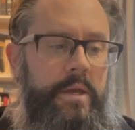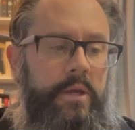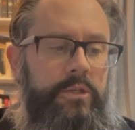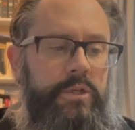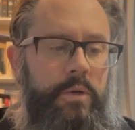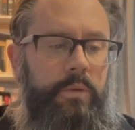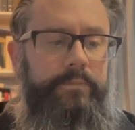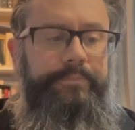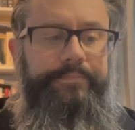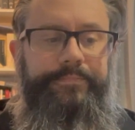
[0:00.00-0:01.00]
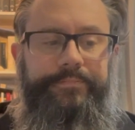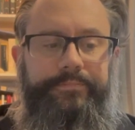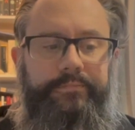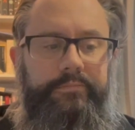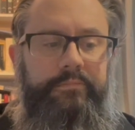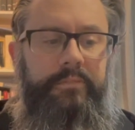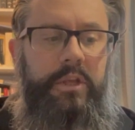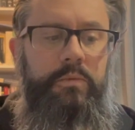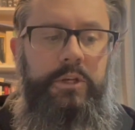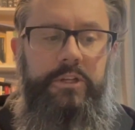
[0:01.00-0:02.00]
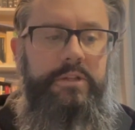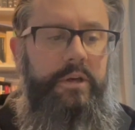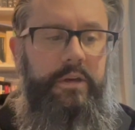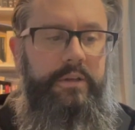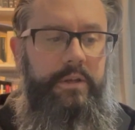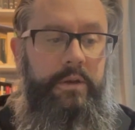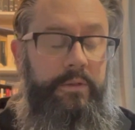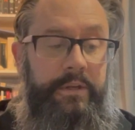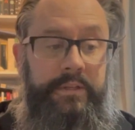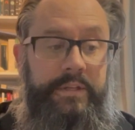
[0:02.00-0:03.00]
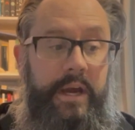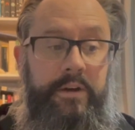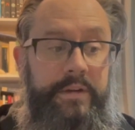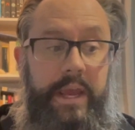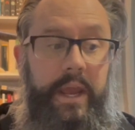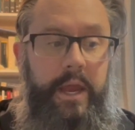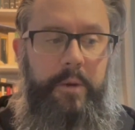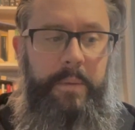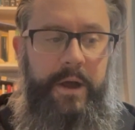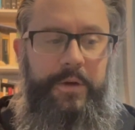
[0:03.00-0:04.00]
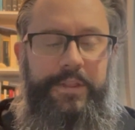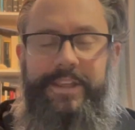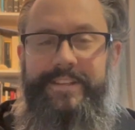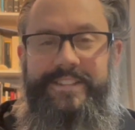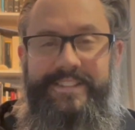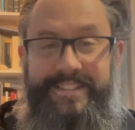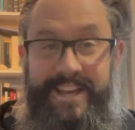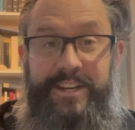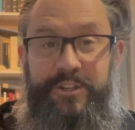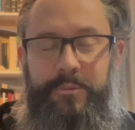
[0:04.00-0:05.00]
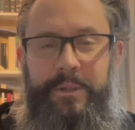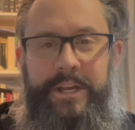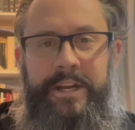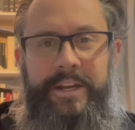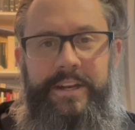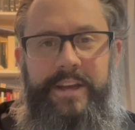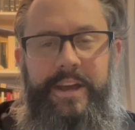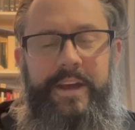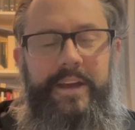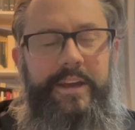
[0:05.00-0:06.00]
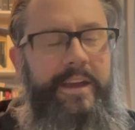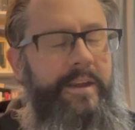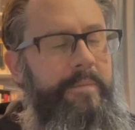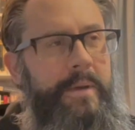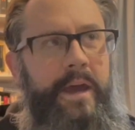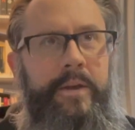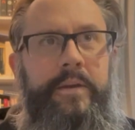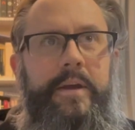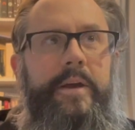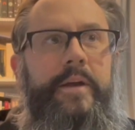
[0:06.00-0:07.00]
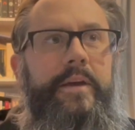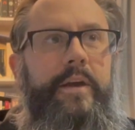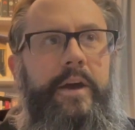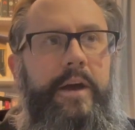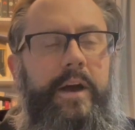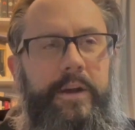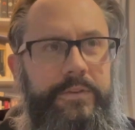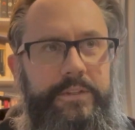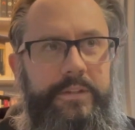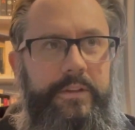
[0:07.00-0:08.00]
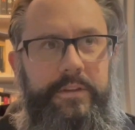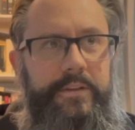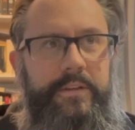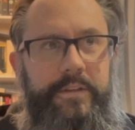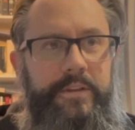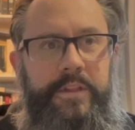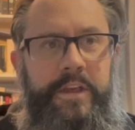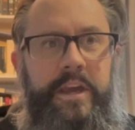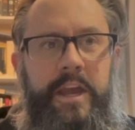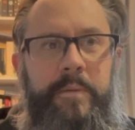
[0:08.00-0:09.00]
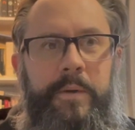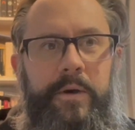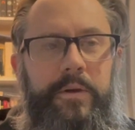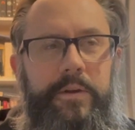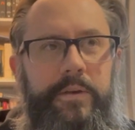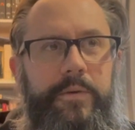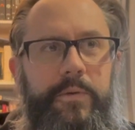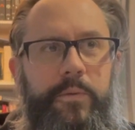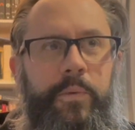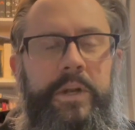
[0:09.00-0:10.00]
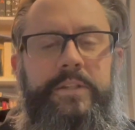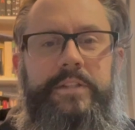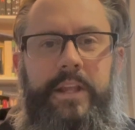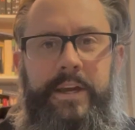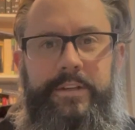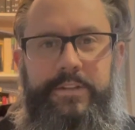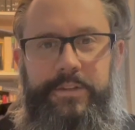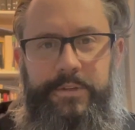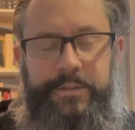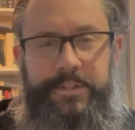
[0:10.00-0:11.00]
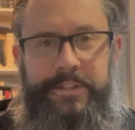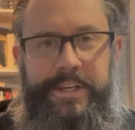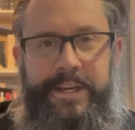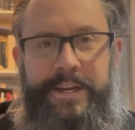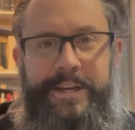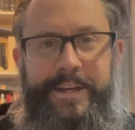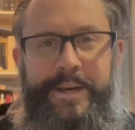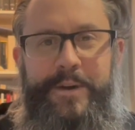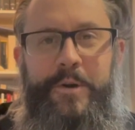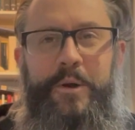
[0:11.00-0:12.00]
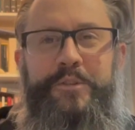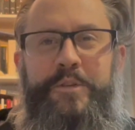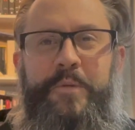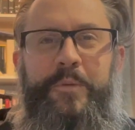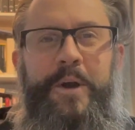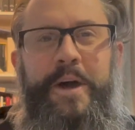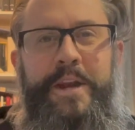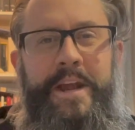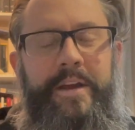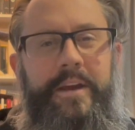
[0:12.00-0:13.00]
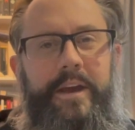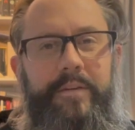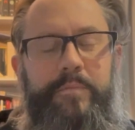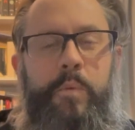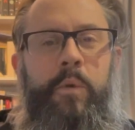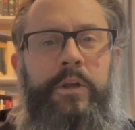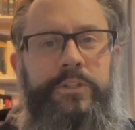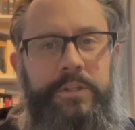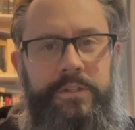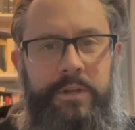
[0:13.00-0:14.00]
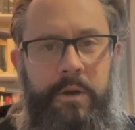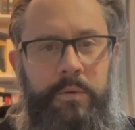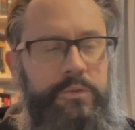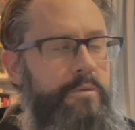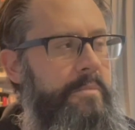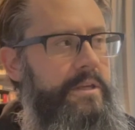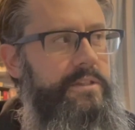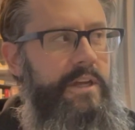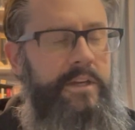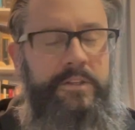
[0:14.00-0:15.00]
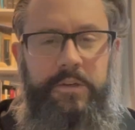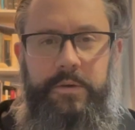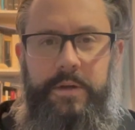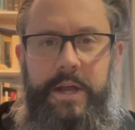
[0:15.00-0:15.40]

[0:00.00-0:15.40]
So we just talked, the entire day about this sagittal plane, and man, I was thinking about what it's like to take a course from Ron, and I've been watching Star Wars with my son, so